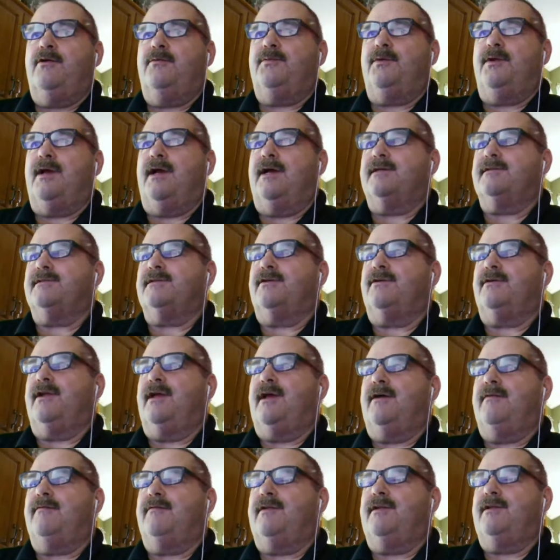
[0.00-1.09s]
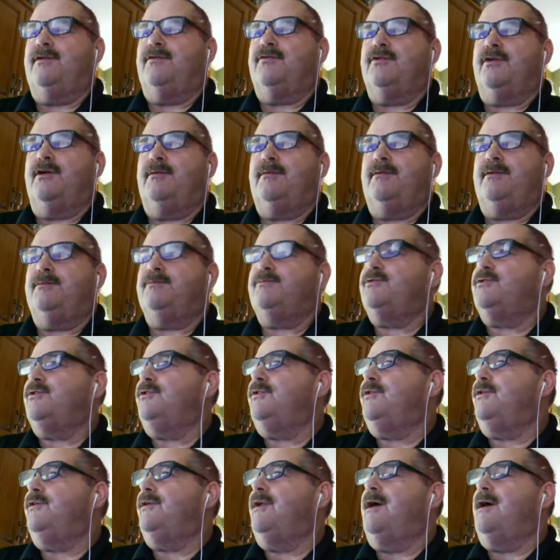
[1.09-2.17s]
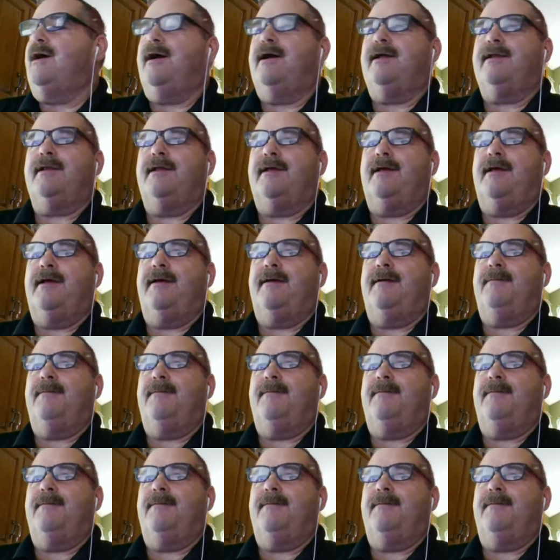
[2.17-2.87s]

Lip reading: Hope you guys aren't having any trouble. I'm sure you're not.